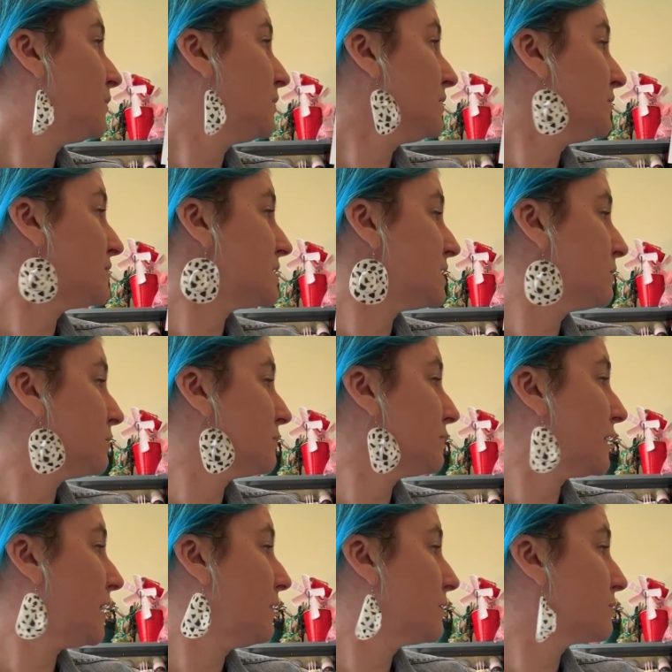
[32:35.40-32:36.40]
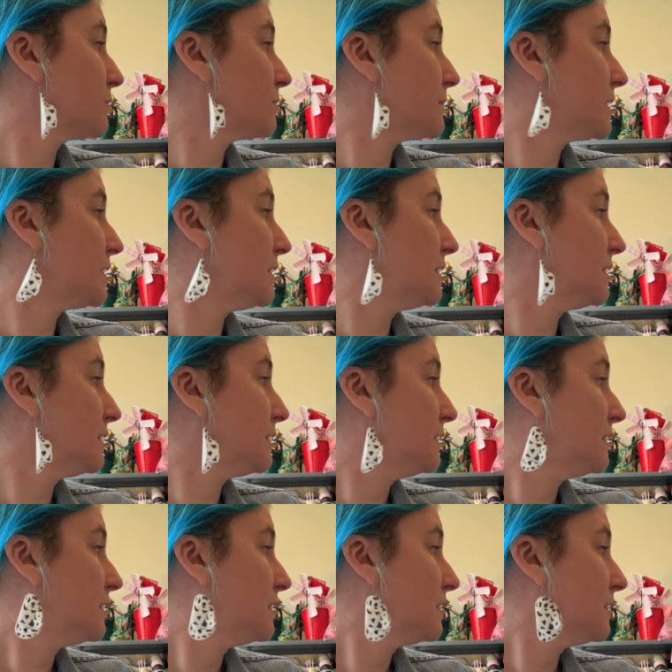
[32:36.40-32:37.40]
I wonder if sequin flowers would be good.
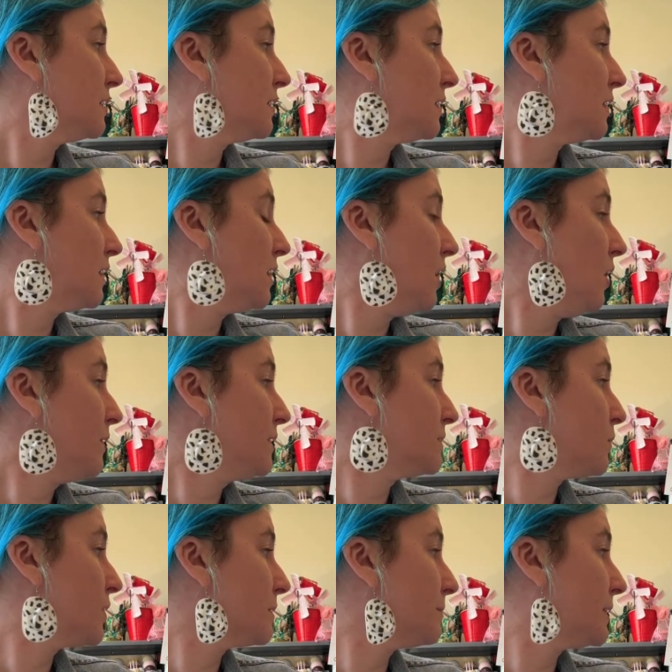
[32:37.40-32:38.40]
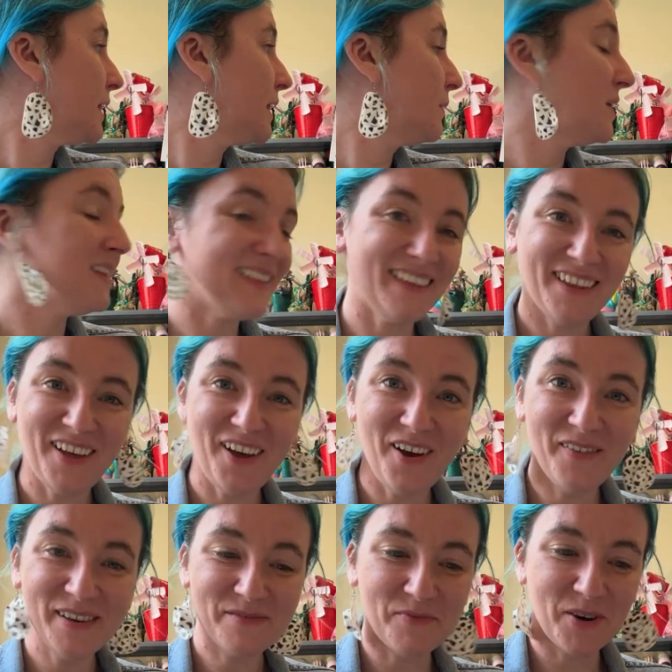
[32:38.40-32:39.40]
Always more to play with,
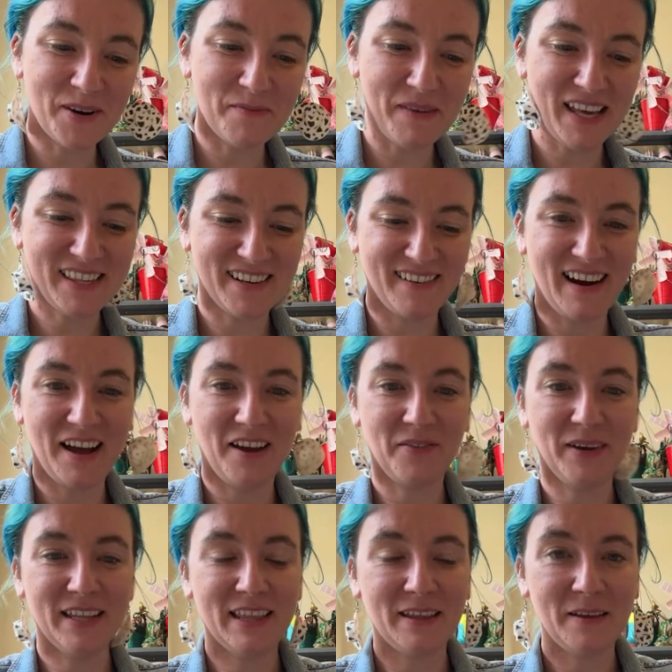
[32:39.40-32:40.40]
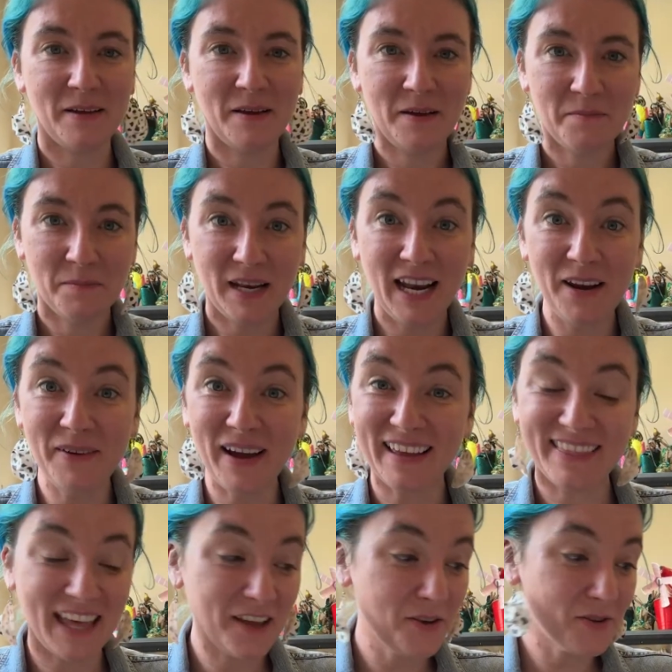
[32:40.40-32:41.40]
always more to mess around with. But
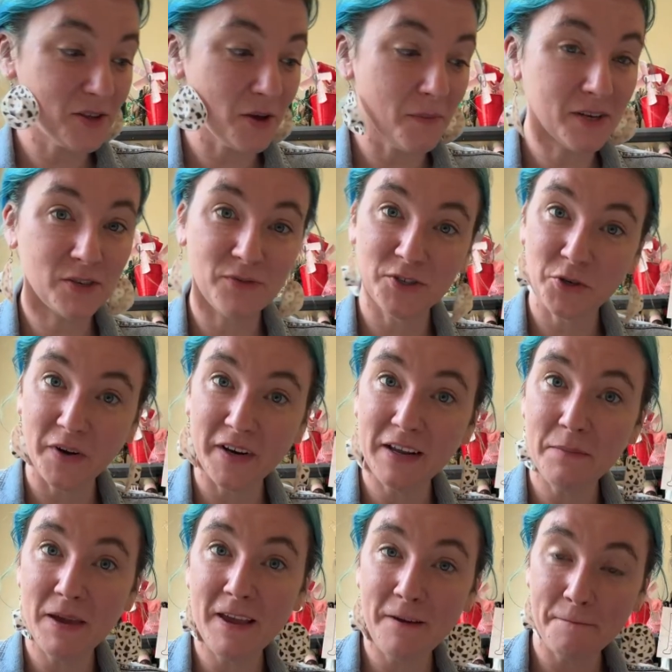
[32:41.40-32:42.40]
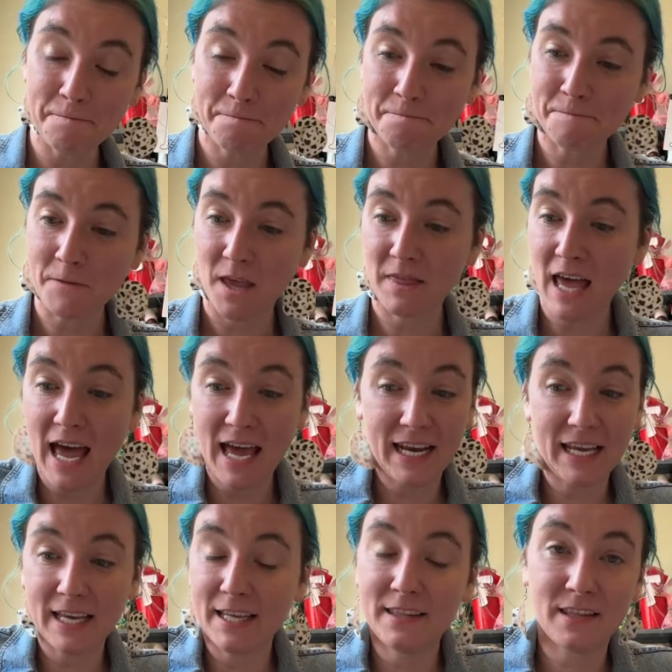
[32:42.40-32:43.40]
anyway, thank you so much for joining me.
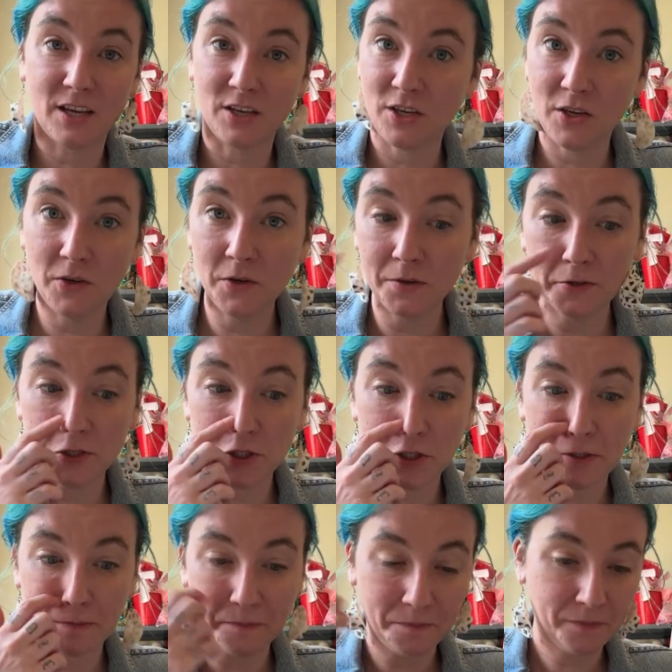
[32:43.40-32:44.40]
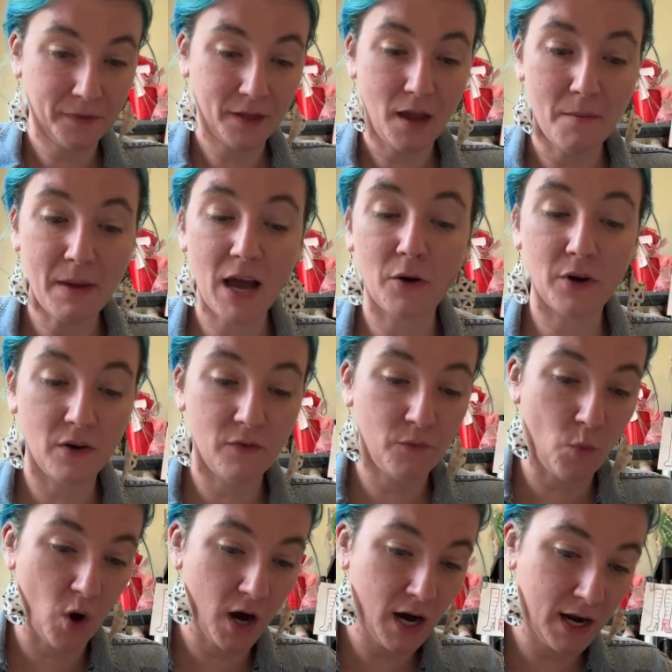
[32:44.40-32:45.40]
That is a huge amount
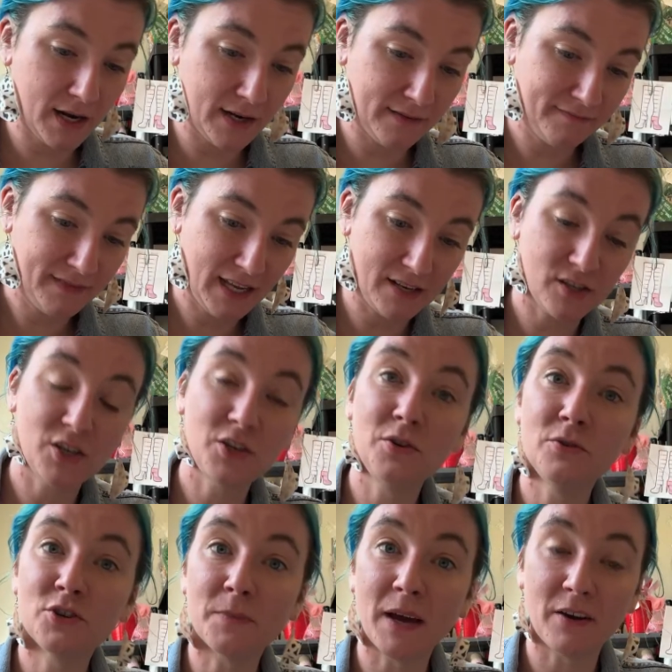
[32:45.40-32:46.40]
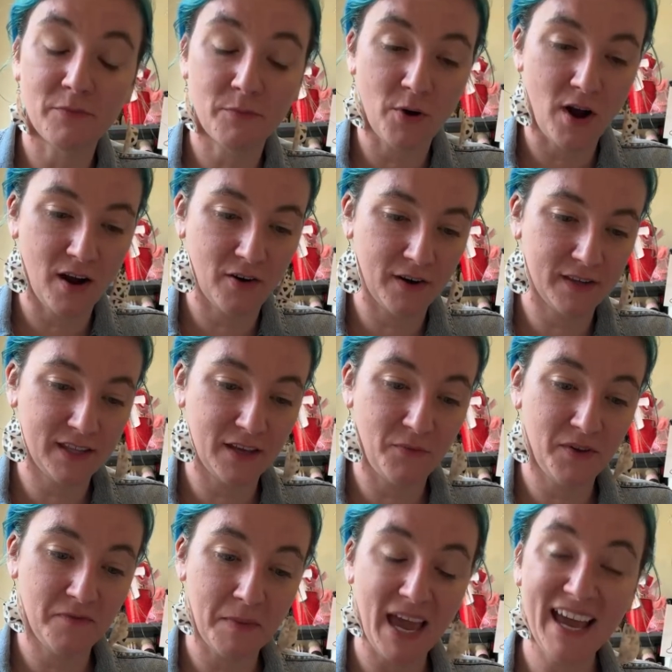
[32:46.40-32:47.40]
of work. That is a huge amount of
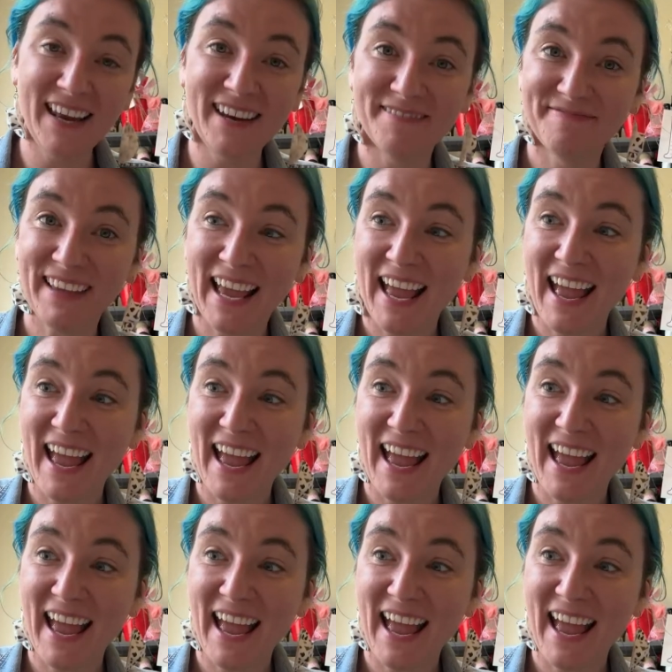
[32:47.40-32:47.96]
progress that we've made.